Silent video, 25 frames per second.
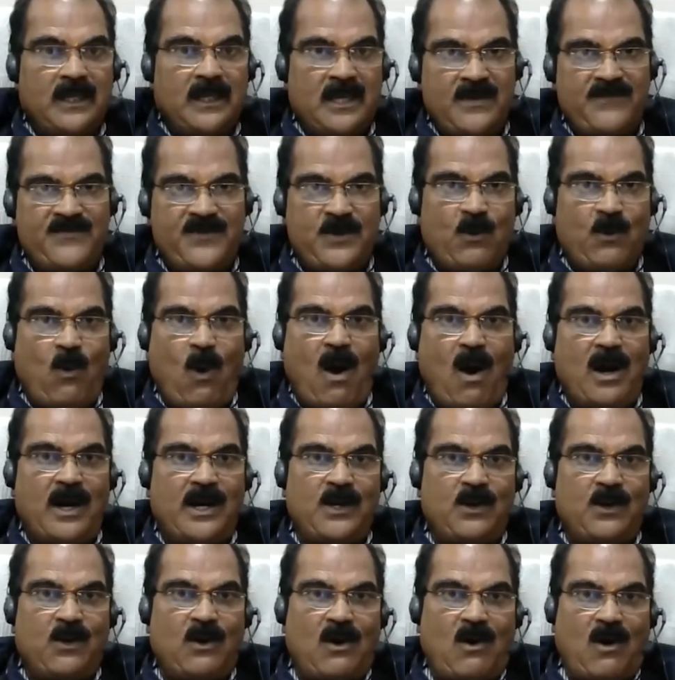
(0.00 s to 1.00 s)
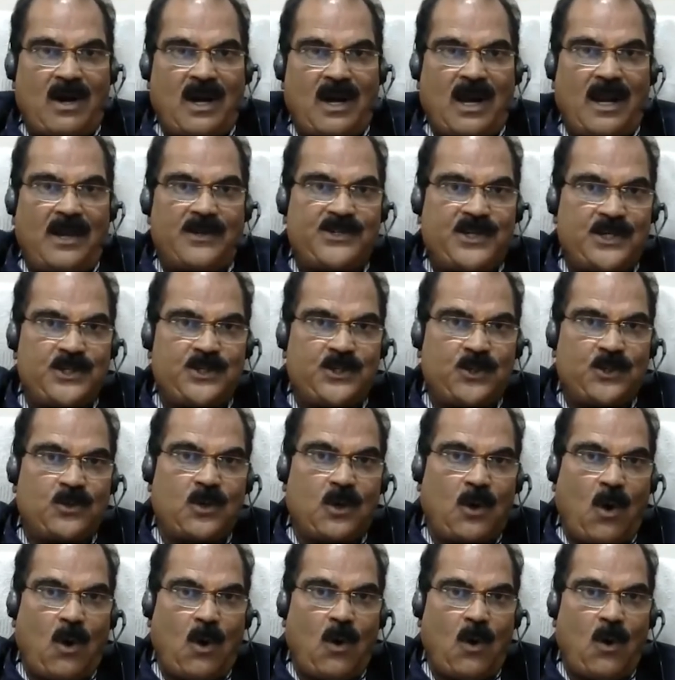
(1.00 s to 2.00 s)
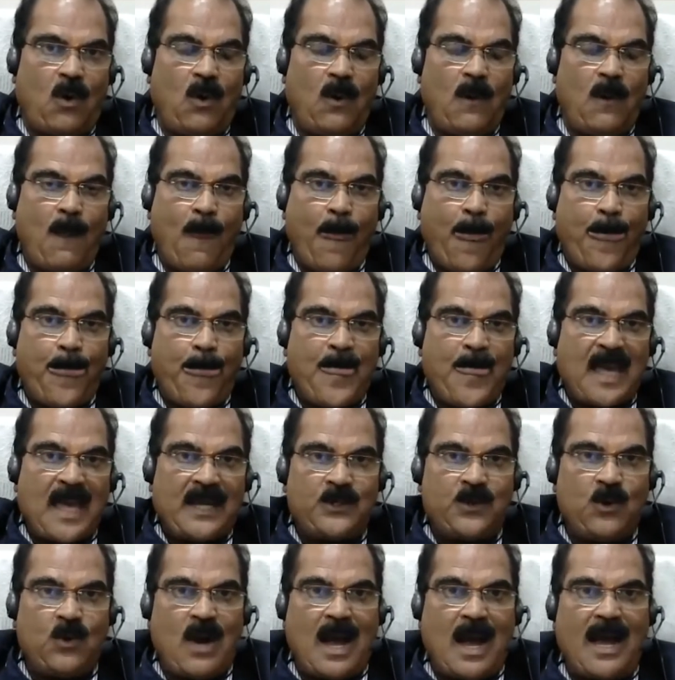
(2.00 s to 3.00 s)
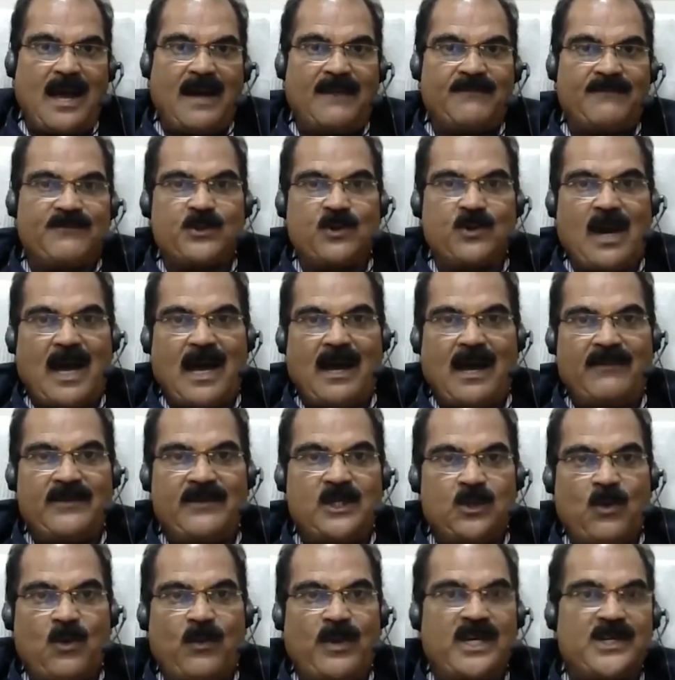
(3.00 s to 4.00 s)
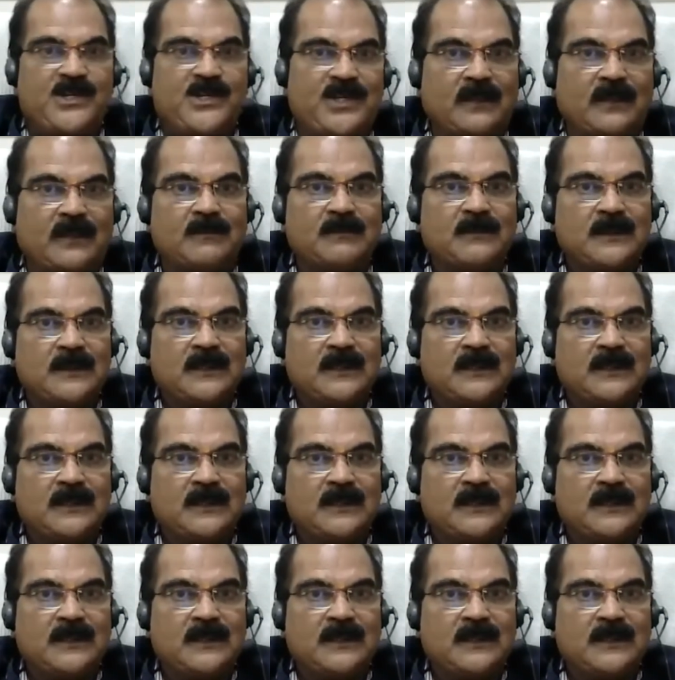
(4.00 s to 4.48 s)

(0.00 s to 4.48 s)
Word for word: If you want your organization to grow, you have to have innovation.